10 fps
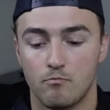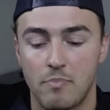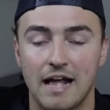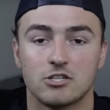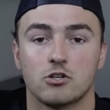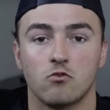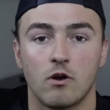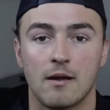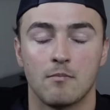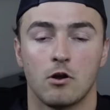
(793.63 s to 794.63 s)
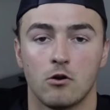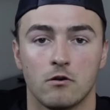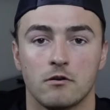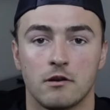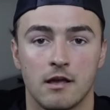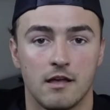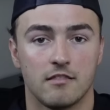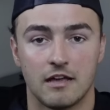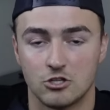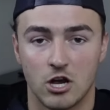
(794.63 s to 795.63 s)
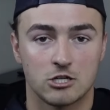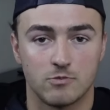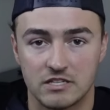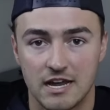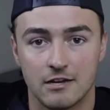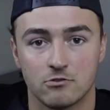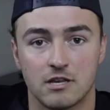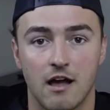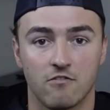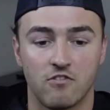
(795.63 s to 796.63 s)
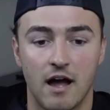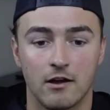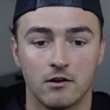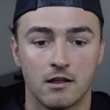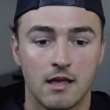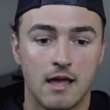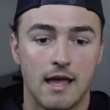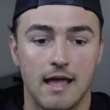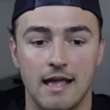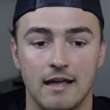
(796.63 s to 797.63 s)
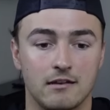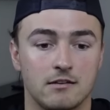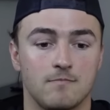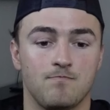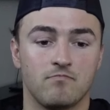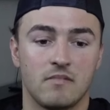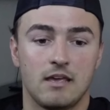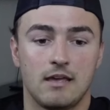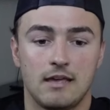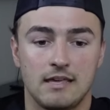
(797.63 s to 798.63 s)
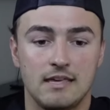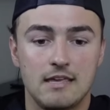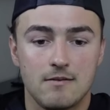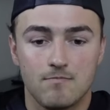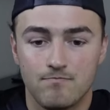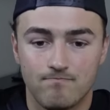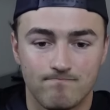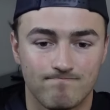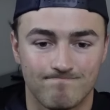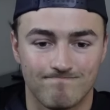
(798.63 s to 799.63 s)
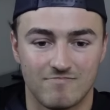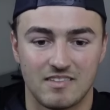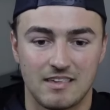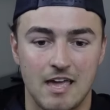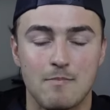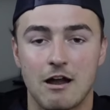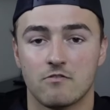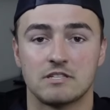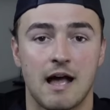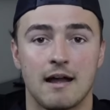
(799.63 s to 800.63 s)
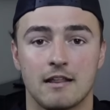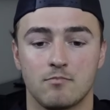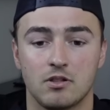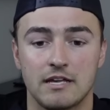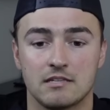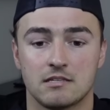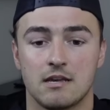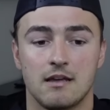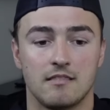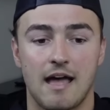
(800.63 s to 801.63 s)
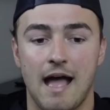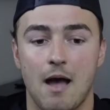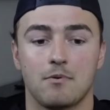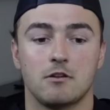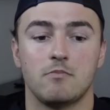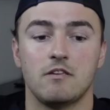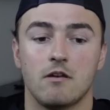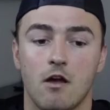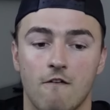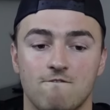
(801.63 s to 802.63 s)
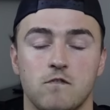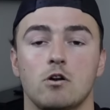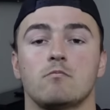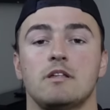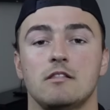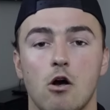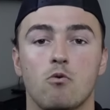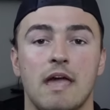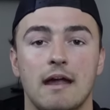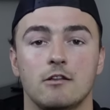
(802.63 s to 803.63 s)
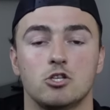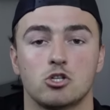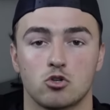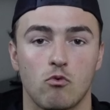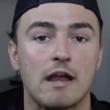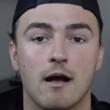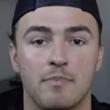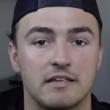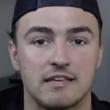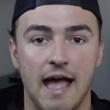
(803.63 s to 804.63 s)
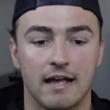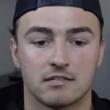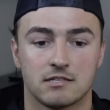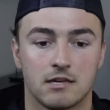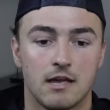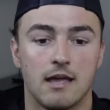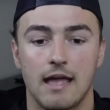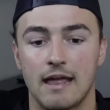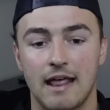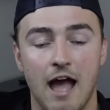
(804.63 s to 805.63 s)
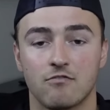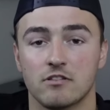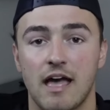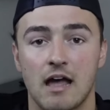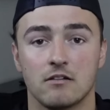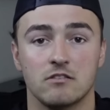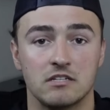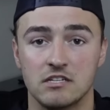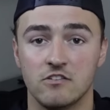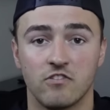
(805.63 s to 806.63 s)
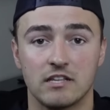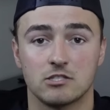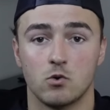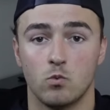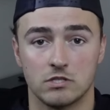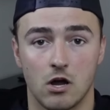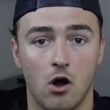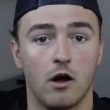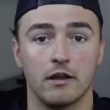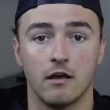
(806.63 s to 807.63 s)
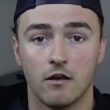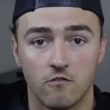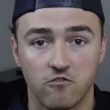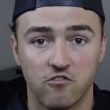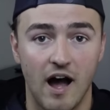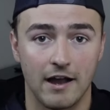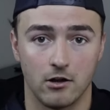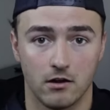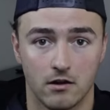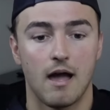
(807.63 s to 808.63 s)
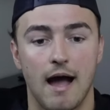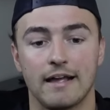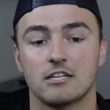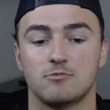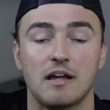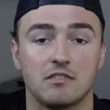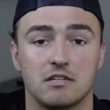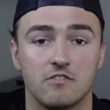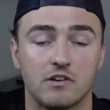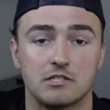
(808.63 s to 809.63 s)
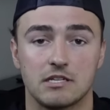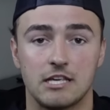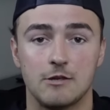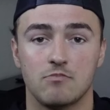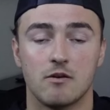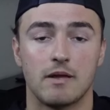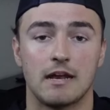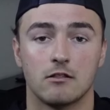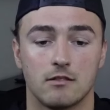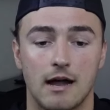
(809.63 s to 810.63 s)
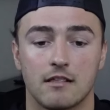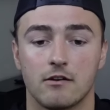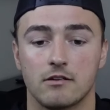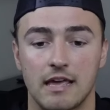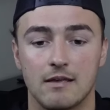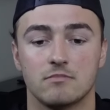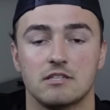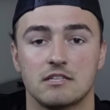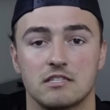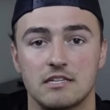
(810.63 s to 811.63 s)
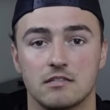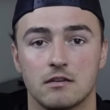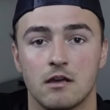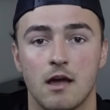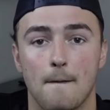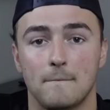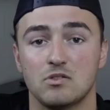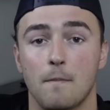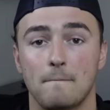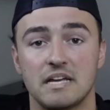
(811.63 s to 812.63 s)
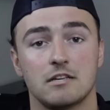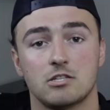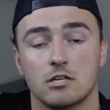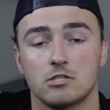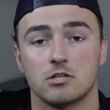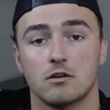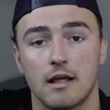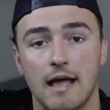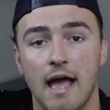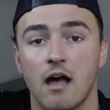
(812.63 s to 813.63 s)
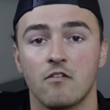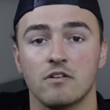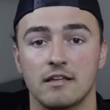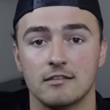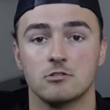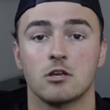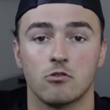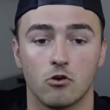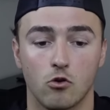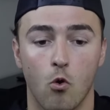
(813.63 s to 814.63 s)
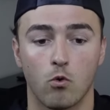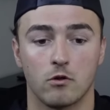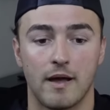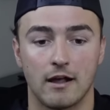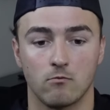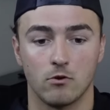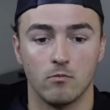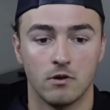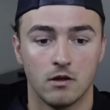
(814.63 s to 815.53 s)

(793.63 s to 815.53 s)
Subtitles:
Patrick Graham heard that Josh McDaniels got fired, and he came out of his hiding place that happened to be firmly located straight up his ass. And after that, the defense was on fire. I expect the defense to keep them in a lot of their games this season, but the biggest concern I have is the quarterback room.